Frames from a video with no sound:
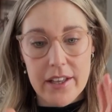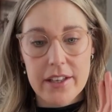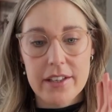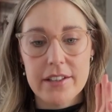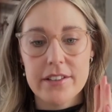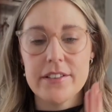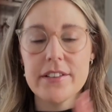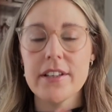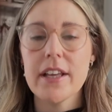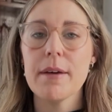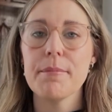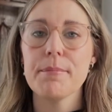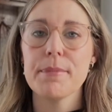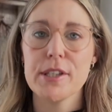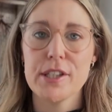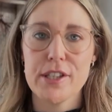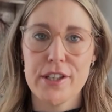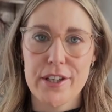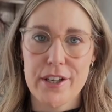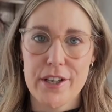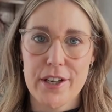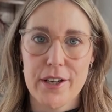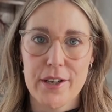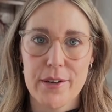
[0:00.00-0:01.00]
Number
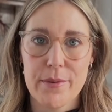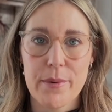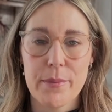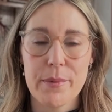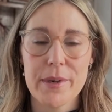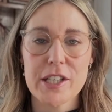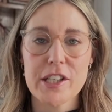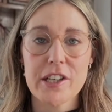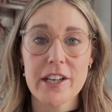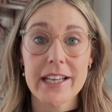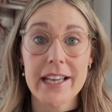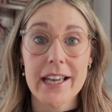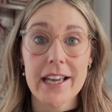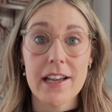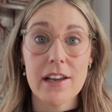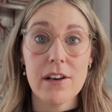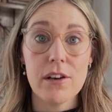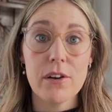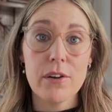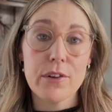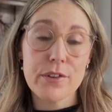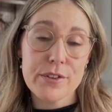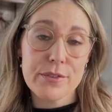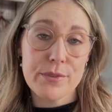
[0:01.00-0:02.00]
2, which I get a
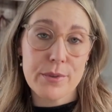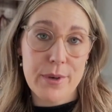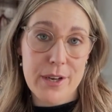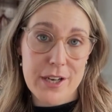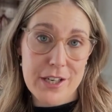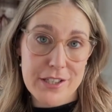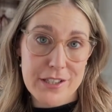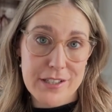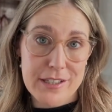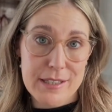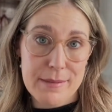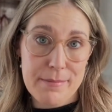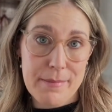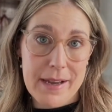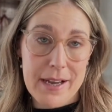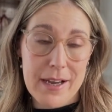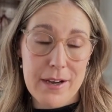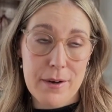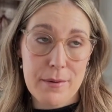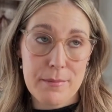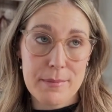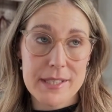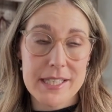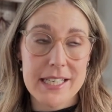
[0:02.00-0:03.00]
lot of questions
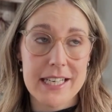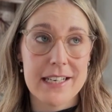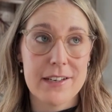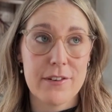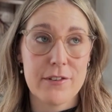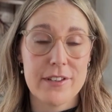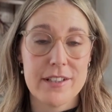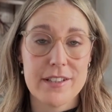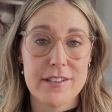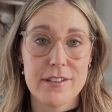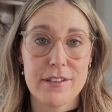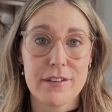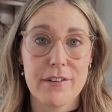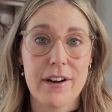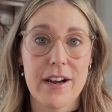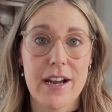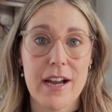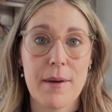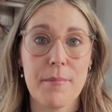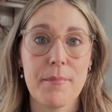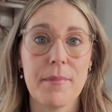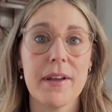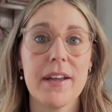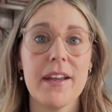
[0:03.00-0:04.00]
about, particularly on
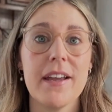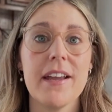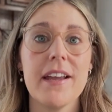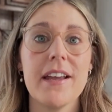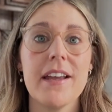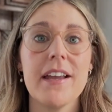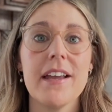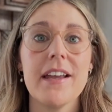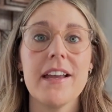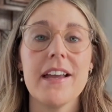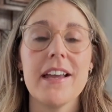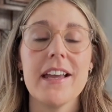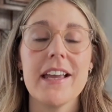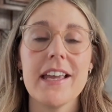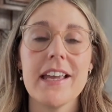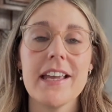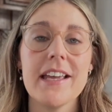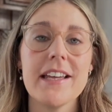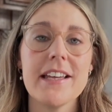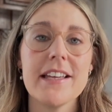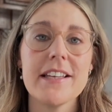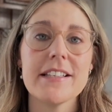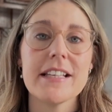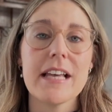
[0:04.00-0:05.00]
Instagram,
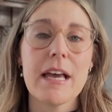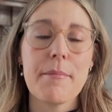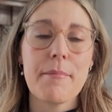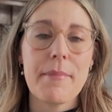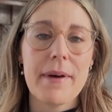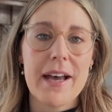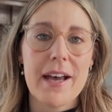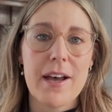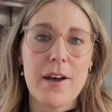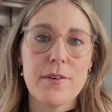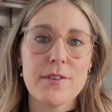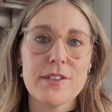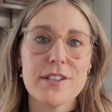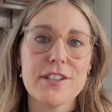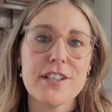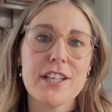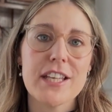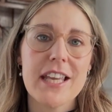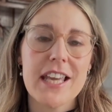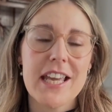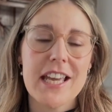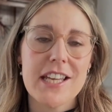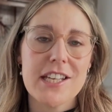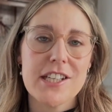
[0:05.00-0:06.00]
is about the
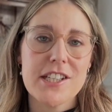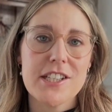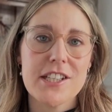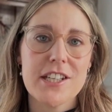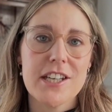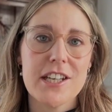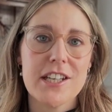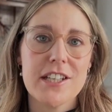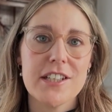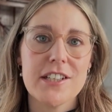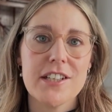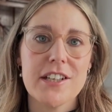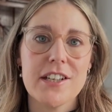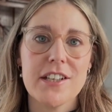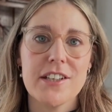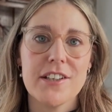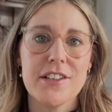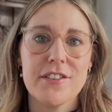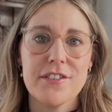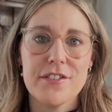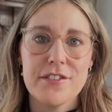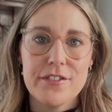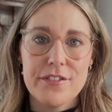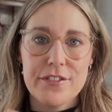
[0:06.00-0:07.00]
kitchen
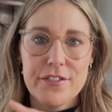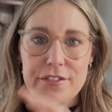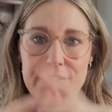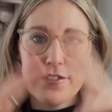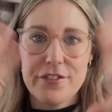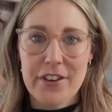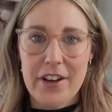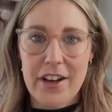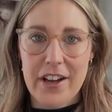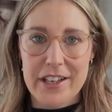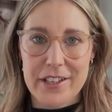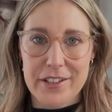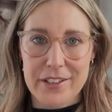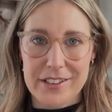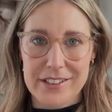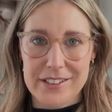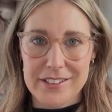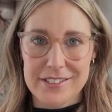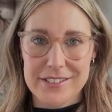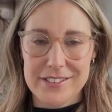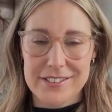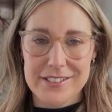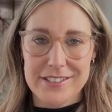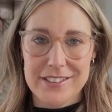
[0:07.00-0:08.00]
vinyl.
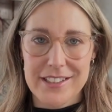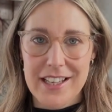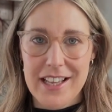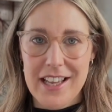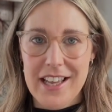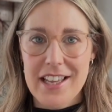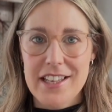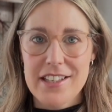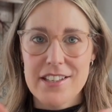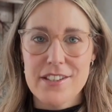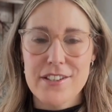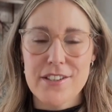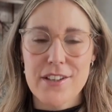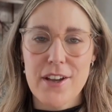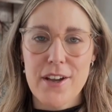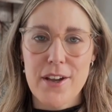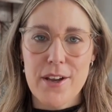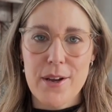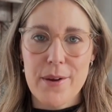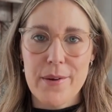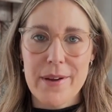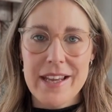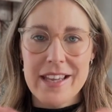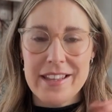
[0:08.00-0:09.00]

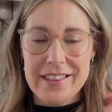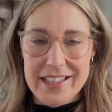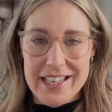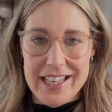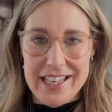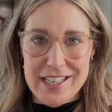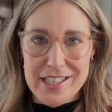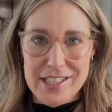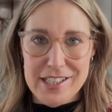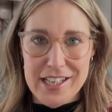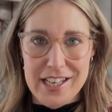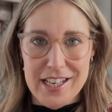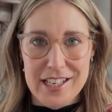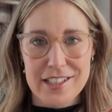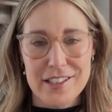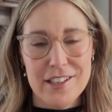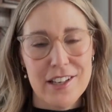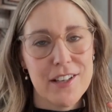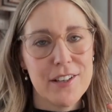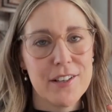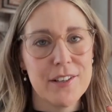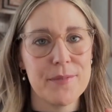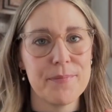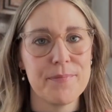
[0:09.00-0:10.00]
So in the
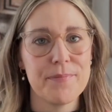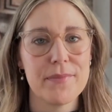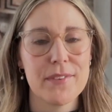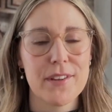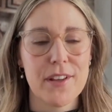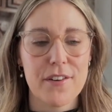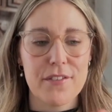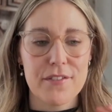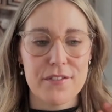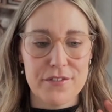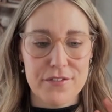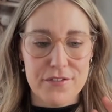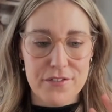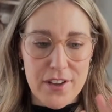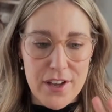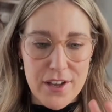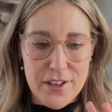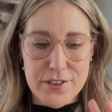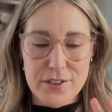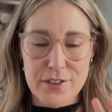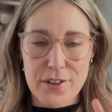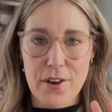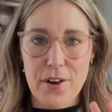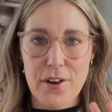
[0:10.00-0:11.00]
kitchen,
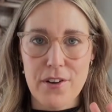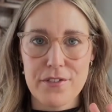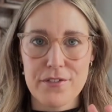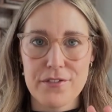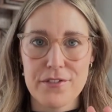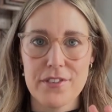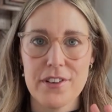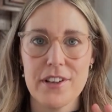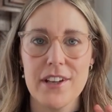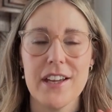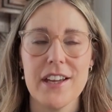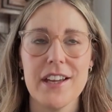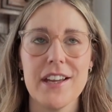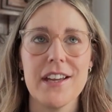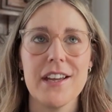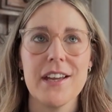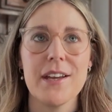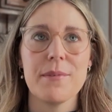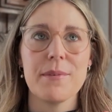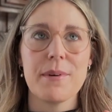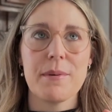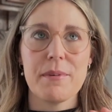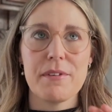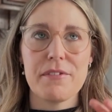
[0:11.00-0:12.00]
first off,
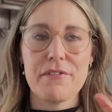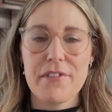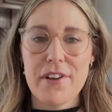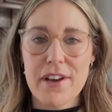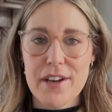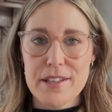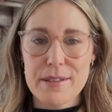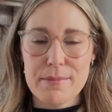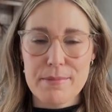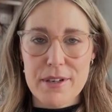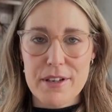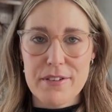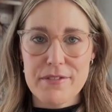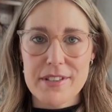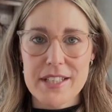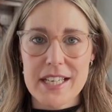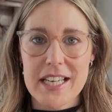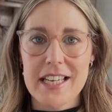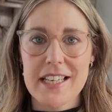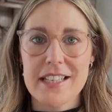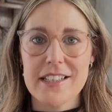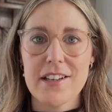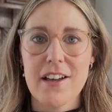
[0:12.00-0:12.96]
when we first moved in,